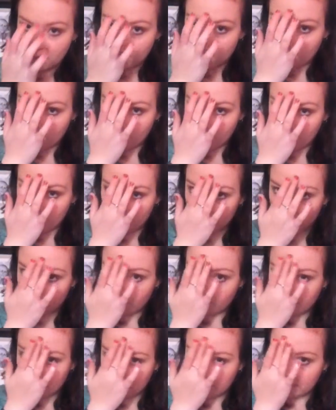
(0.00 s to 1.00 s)
And where we're going to put
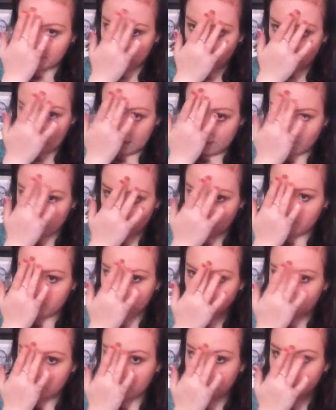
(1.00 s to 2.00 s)
this is down
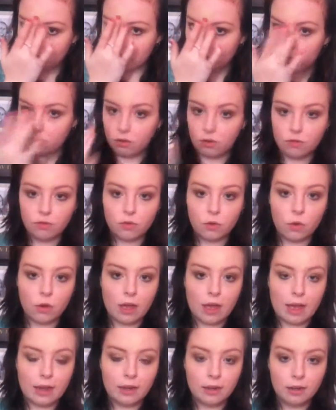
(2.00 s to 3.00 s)
the centre of the
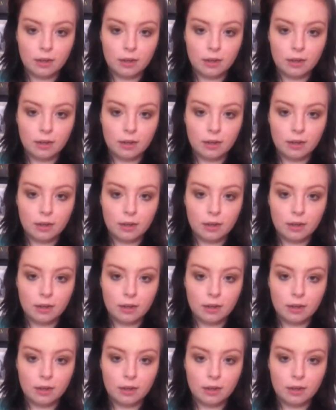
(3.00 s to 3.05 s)
forehead,